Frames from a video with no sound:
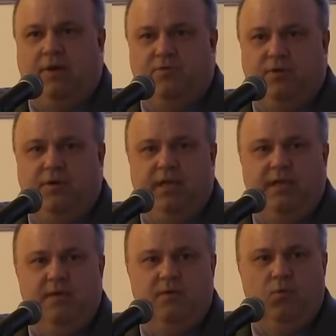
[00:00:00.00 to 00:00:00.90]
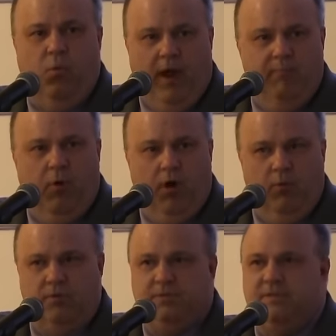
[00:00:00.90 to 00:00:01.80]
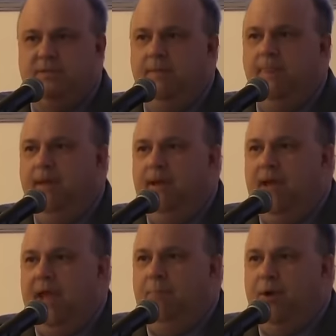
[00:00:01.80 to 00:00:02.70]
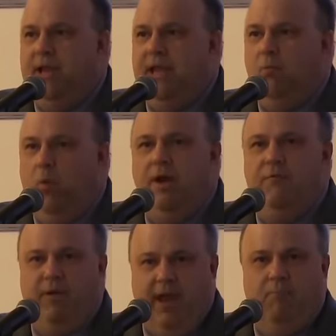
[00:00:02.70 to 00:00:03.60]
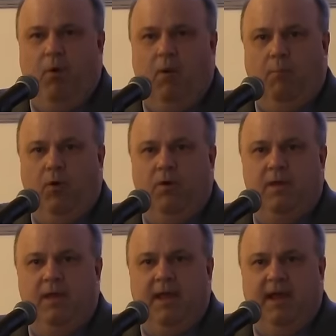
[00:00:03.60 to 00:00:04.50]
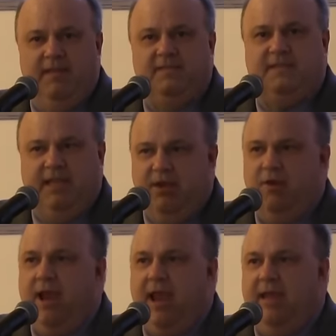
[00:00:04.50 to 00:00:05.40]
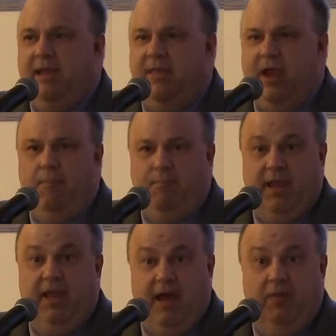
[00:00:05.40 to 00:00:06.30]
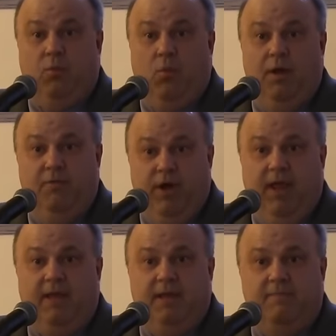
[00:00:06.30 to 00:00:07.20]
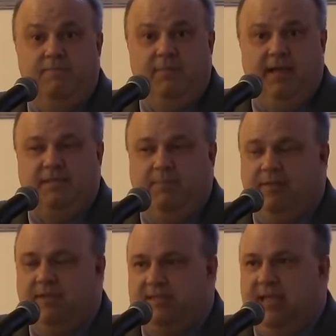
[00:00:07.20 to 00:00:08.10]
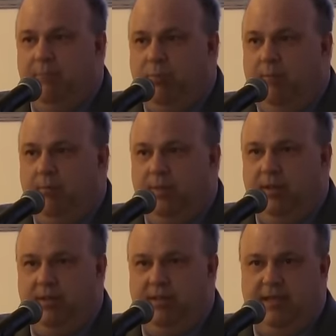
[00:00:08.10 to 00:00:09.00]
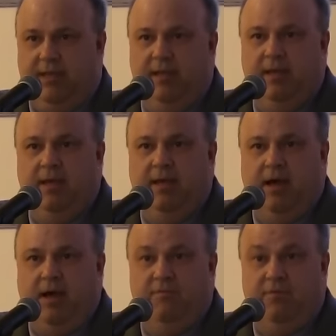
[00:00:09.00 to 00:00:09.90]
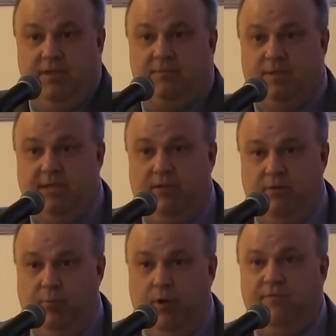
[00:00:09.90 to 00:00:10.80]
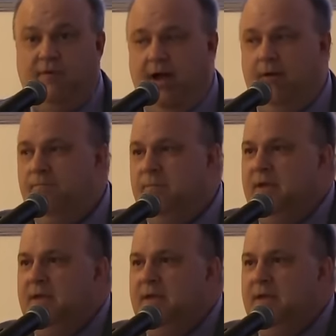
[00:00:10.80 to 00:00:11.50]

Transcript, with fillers: quadrillion white marbles and putting in one red marble and then sticking your hand in there and picking out the one red. That's about the same probability uh, for this particular profile.